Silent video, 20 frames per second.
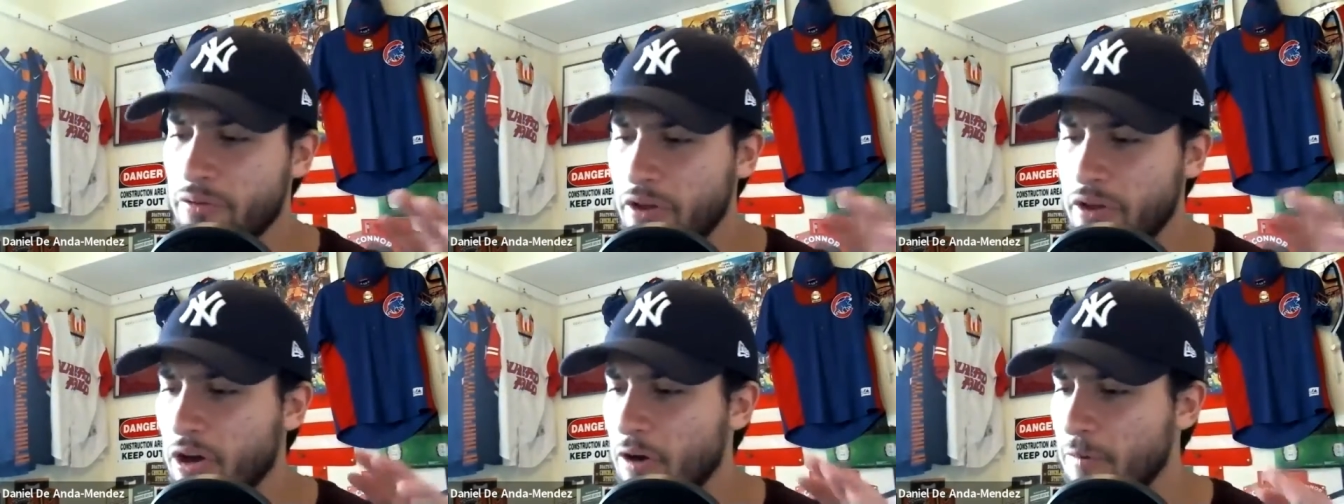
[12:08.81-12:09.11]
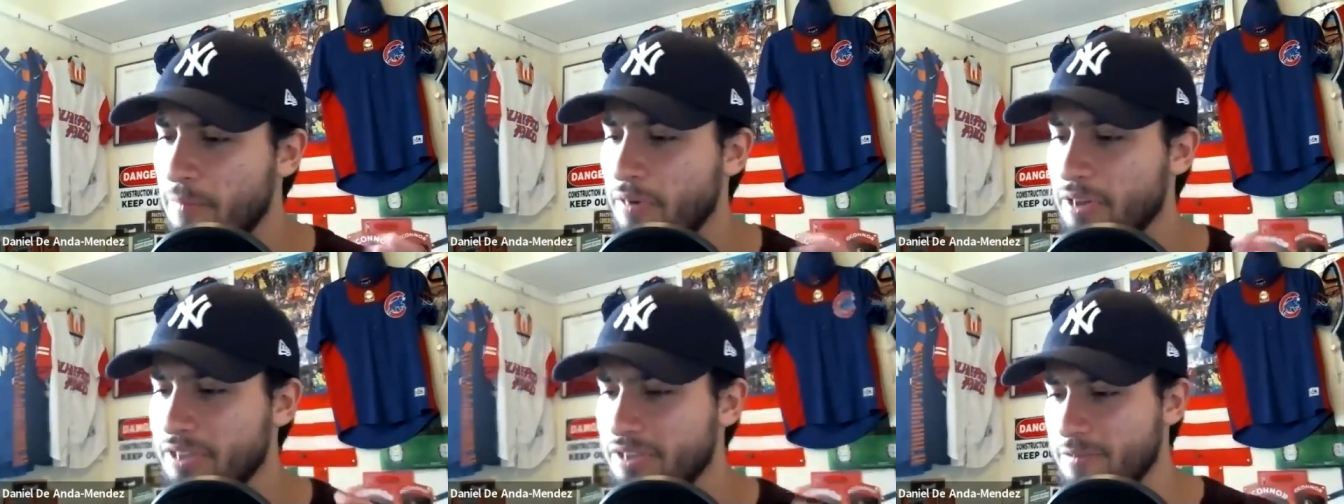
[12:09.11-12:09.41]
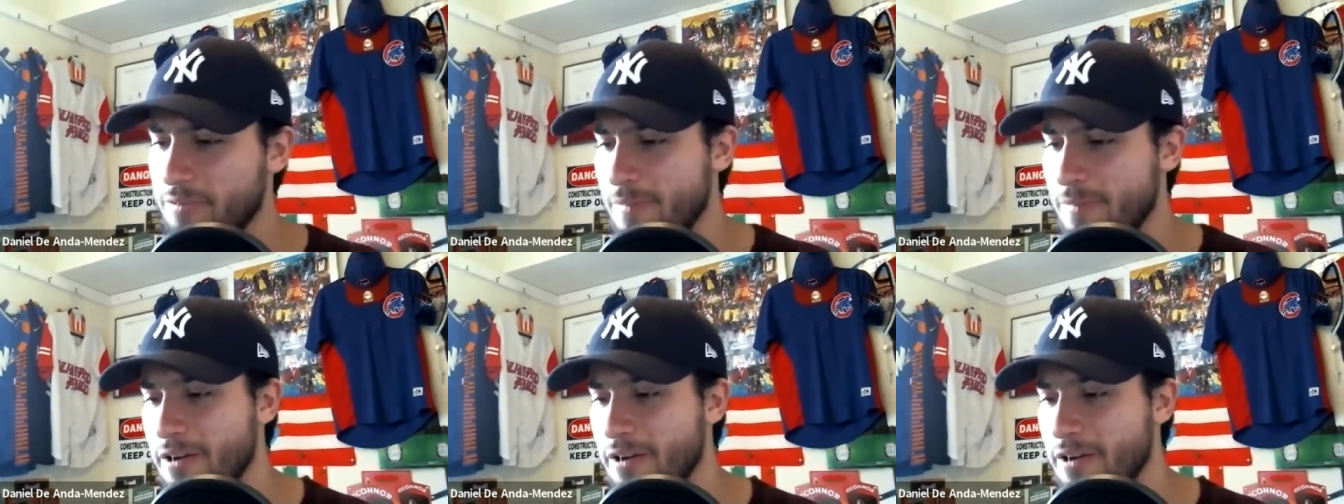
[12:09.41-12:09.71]
know much
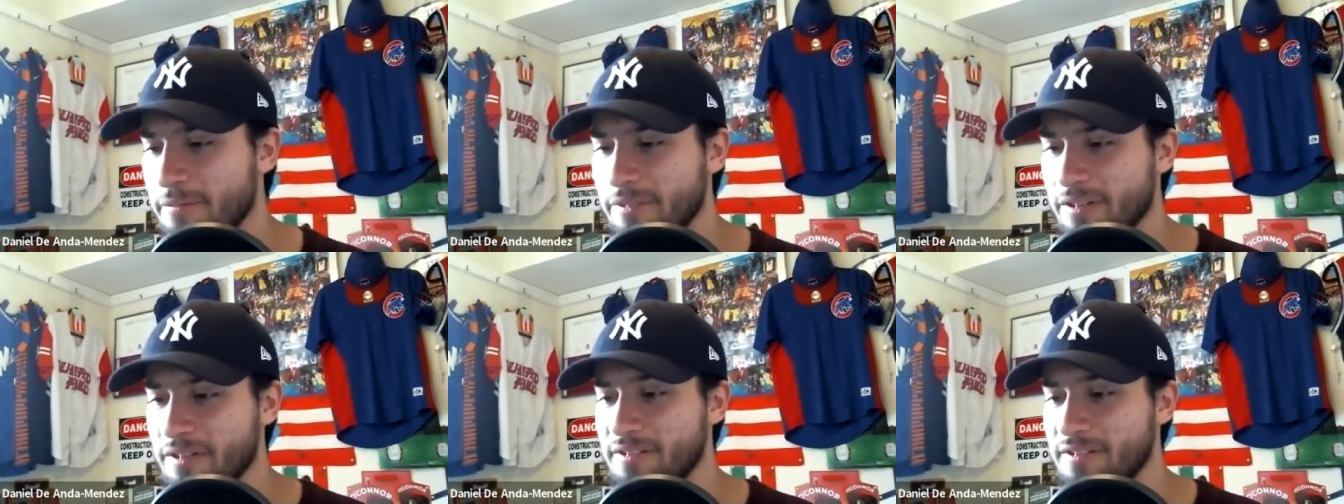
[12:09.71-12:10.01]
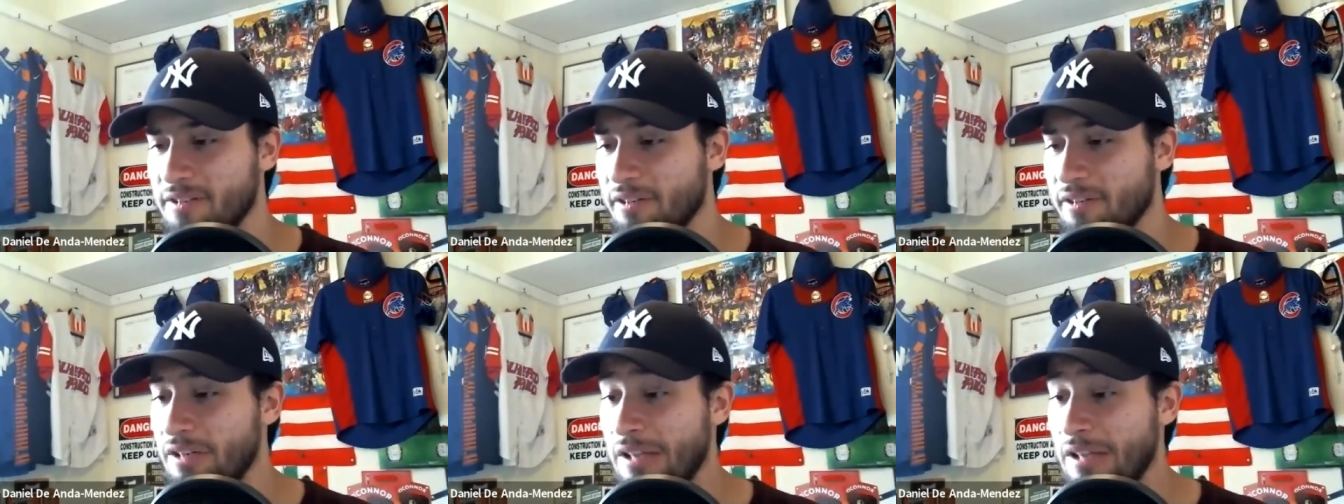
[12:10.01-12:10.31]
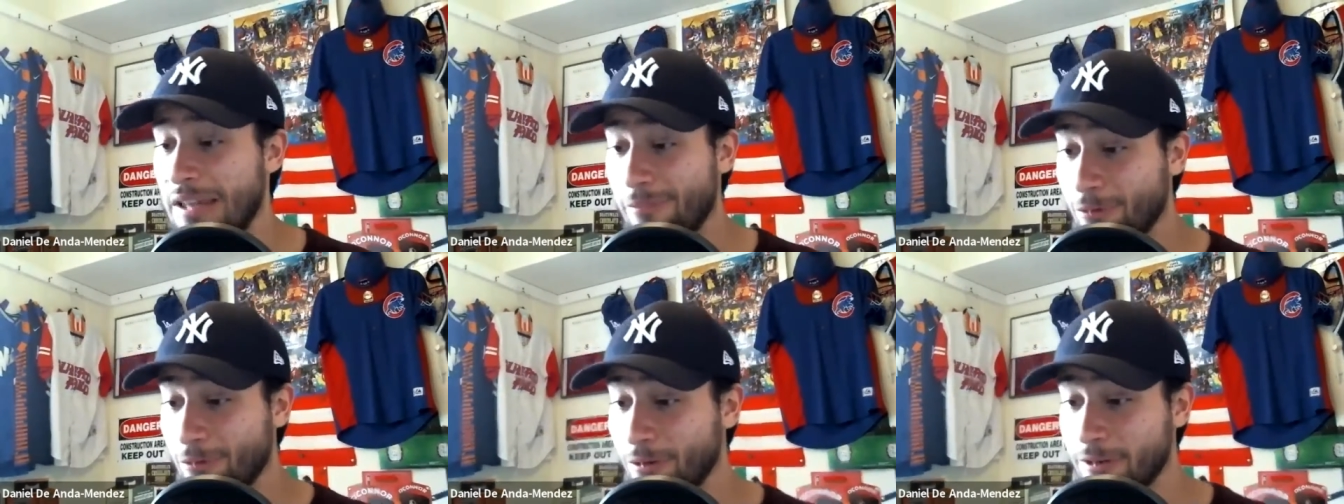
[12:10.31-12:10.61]
about him because they
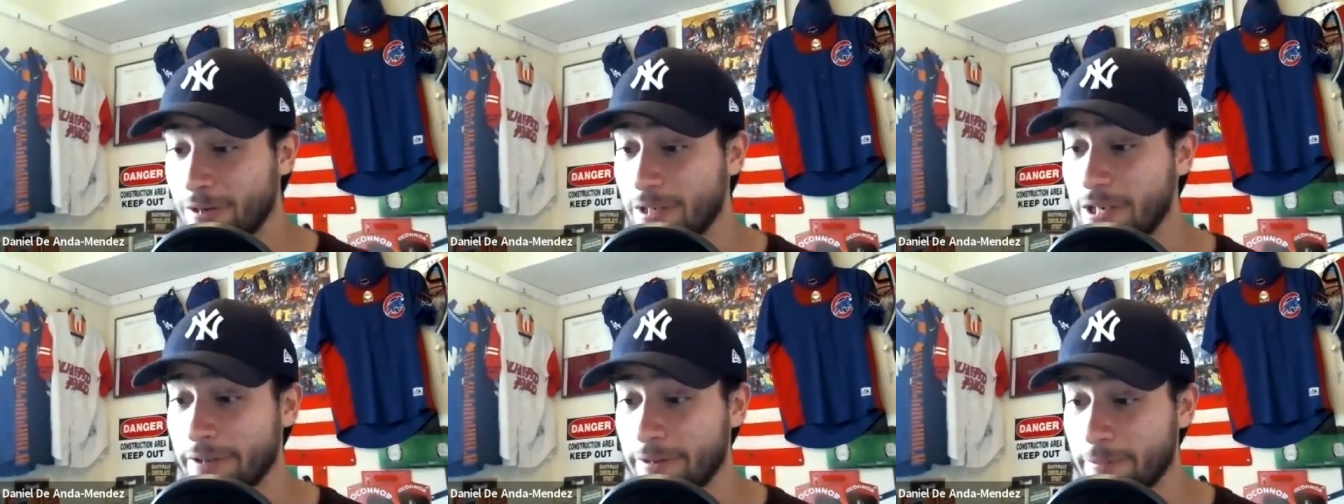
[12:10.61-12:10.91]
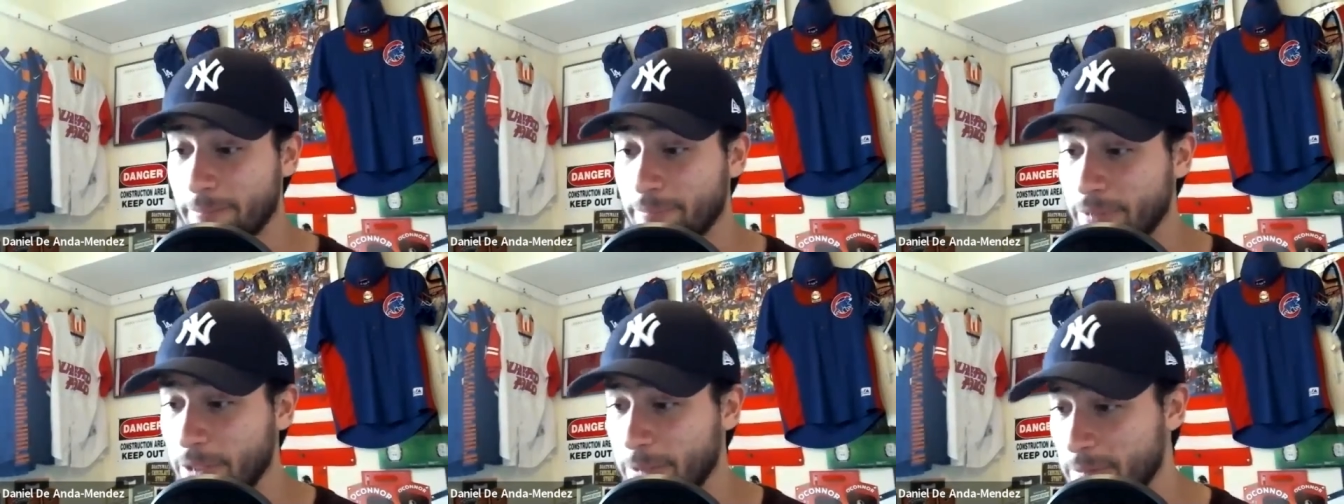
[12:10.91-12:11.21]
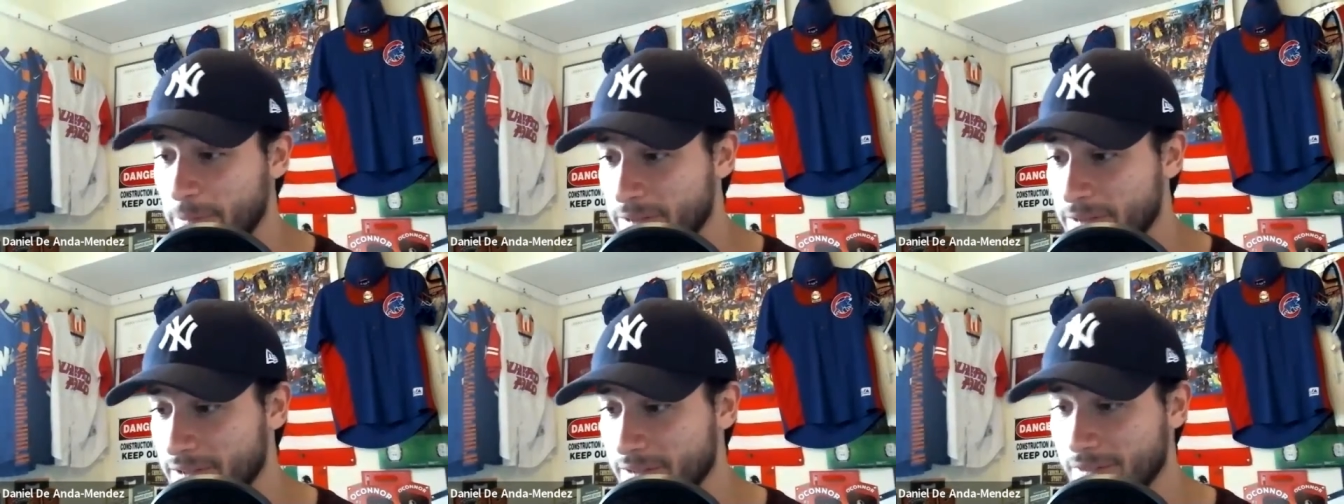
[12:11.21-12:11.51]
weren't in the
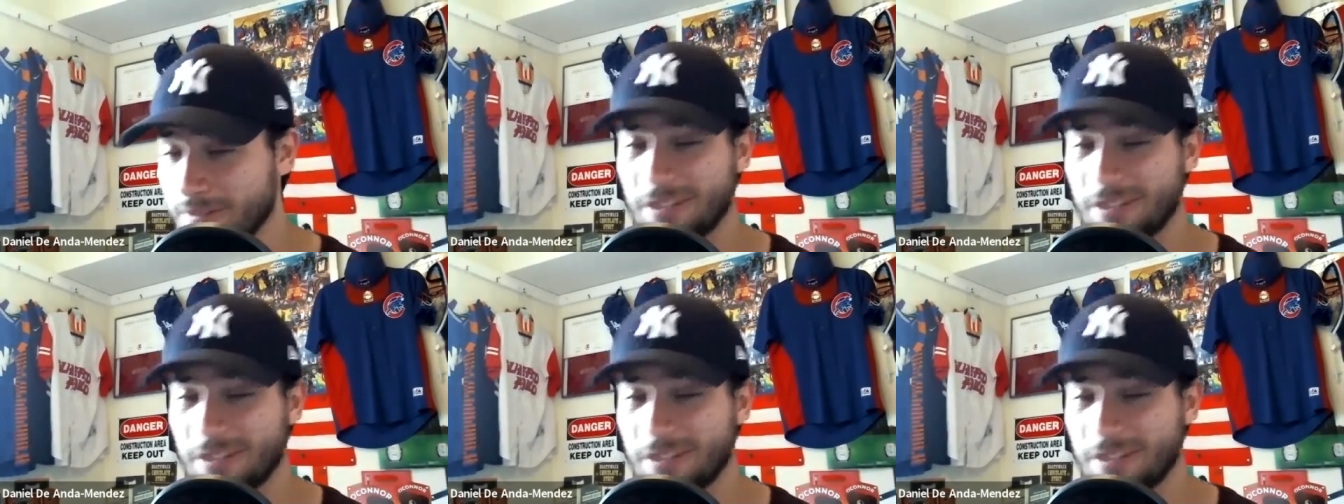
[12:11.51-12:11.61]
previous